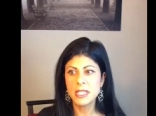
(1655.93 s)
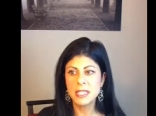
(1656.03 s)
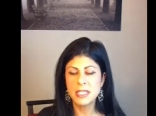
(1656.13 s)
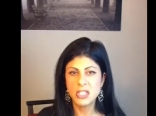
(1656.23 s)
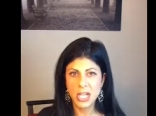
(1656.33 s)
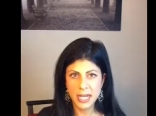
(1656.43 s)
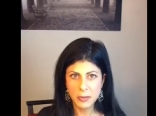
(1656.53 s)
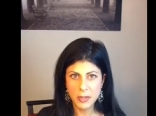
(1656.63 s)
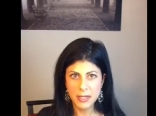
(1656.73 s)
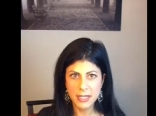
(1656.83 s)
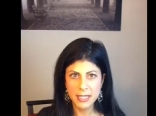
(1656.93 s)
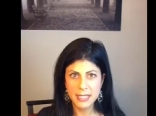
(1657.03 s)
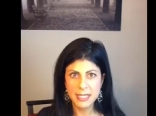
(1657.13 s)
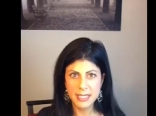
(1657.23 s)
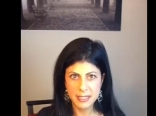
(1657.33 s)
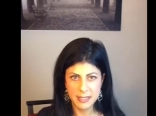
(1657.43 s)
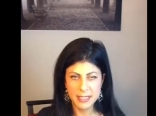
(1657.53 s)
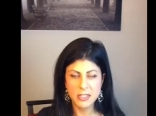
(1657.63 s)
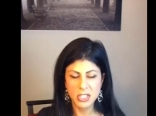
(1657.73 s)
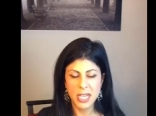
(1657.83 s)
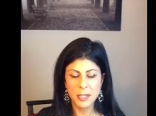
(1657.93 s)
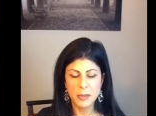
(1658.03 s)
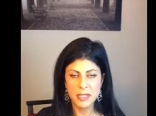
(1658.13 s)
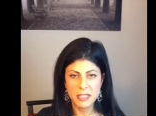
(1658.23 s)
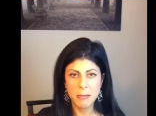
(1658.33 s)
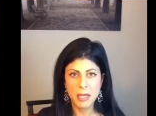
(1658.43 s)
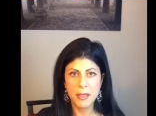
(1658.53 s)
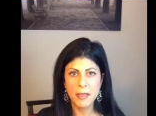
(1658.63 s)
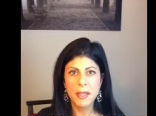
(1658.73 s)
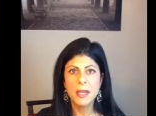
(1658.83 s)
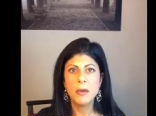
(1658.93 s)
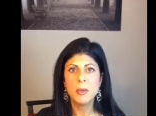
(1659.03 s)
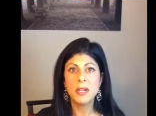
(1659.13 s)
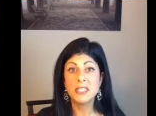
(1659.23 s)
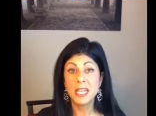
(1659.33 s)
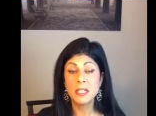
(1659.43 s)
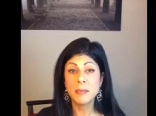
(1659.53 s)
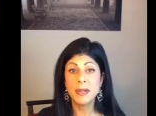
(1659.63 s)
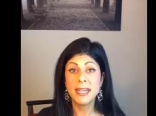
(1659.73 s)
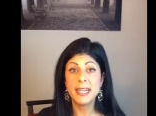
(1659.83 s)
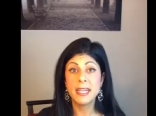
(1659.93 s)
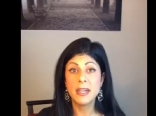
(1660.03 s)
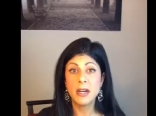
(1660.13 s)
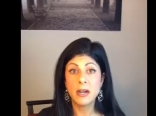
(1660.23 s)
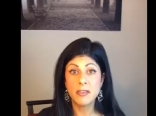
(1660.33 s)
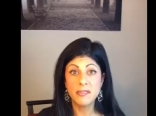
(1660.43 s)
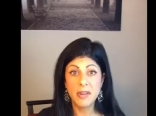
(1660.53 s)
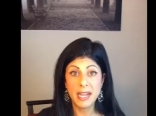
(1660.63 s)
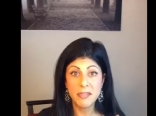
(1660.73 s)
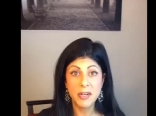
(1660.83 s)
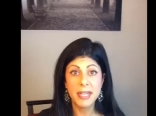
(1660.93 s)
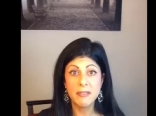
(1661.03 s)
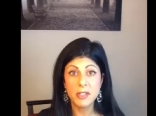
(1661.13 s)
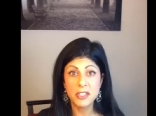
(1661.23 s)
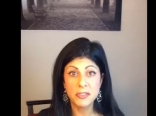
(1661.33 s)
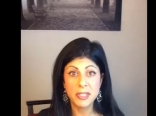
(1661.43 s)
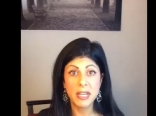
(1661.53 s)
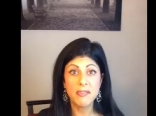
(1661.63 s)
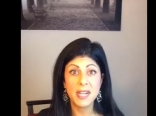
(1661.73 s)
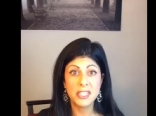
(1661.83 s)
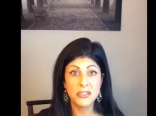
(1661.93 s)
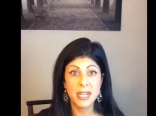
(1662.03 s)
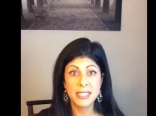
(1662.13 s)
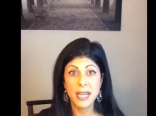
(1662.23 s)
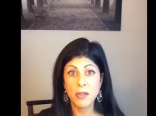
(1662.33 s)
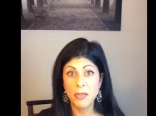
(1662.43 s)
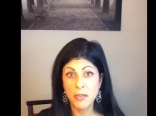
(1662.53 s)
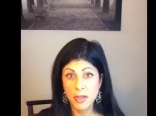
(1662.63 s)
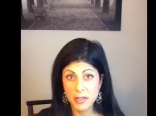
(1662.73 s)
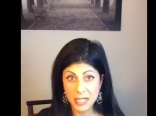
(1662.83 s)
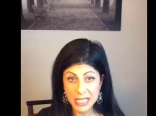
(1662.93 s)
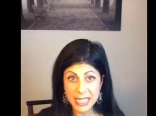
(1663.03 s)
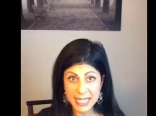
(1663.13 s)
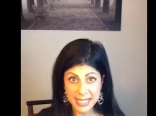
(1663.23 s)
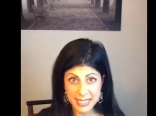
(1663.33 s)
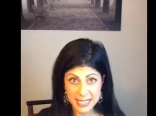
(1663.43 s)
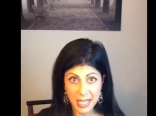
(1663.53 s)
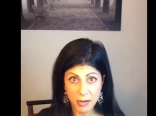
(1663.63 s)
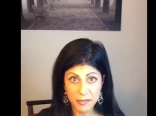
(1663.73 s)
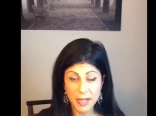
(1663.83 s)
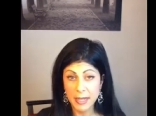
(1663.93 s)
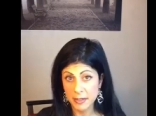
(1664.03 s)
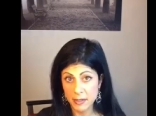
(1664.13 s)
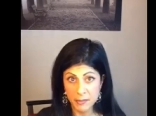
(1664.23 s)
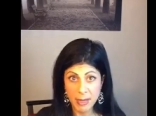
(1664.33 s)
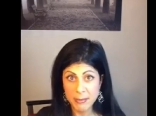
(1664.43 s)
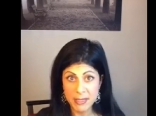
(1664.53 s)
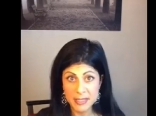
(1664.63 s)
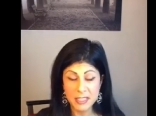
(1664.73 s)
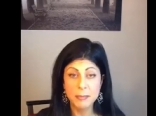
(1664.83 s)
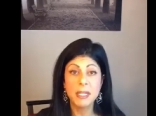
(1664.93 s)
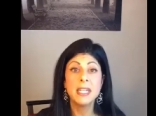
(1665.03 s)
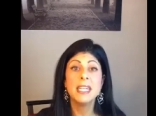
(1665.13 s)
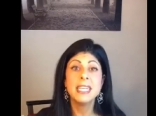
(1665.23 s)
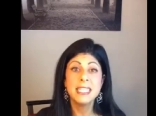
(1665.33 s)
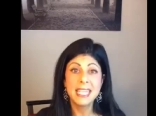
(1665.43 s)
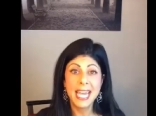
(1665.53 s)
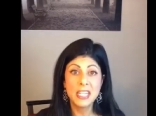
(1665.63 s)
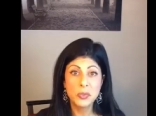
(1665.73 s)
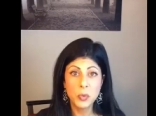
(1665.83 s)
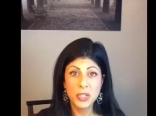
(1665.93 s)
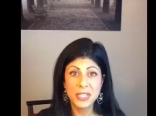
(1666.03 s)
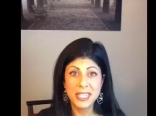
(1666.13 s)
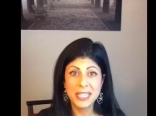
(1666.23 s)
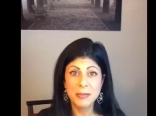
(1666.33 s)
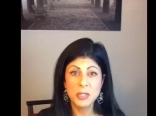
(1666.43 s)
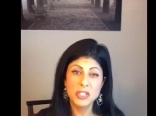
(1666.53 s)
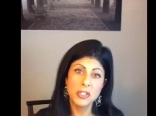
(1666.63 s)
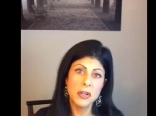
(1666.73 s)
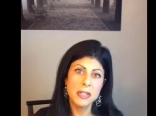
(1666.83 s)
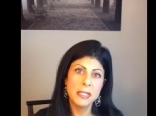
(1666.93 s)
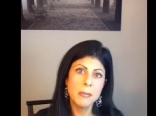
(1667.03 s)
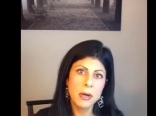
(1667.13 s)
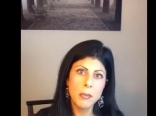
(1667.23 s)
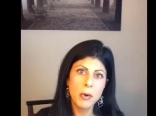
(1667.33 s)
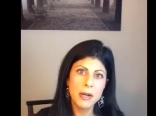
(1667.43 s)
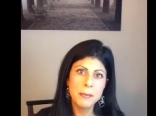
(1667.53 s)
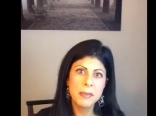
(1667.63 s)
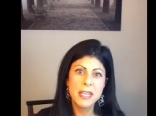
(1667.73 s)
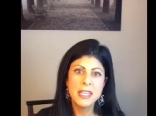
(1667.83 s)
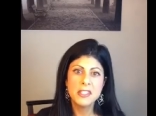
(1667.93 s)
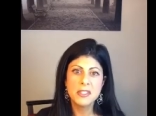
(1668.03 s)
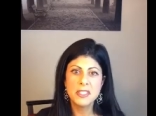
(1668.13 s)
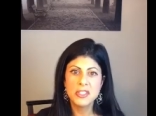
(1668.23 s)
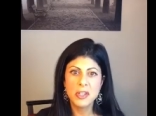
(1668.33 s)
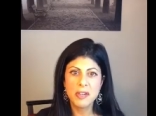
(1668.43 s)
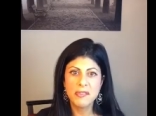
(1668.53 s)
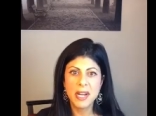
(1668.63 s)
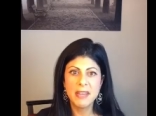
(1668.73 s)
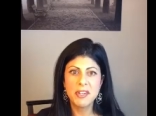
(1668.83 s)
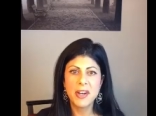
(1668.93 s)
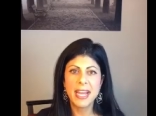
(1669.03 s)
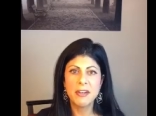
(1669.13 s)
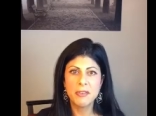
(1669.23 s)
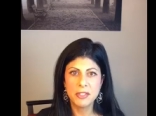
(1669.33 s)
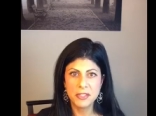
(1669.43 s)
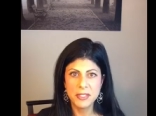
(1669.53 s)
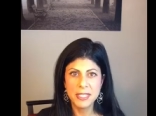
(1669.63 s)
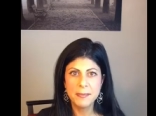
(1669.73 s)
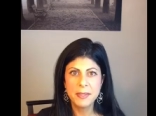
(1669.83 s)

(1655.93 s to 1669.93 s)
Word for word: this January, this month, we are celebrating our 5-year anniversary of Fast Track to Health, the clinic itself, not of my business, but the actual clinic, which started in Marmora. So this is our 5-year anniversary.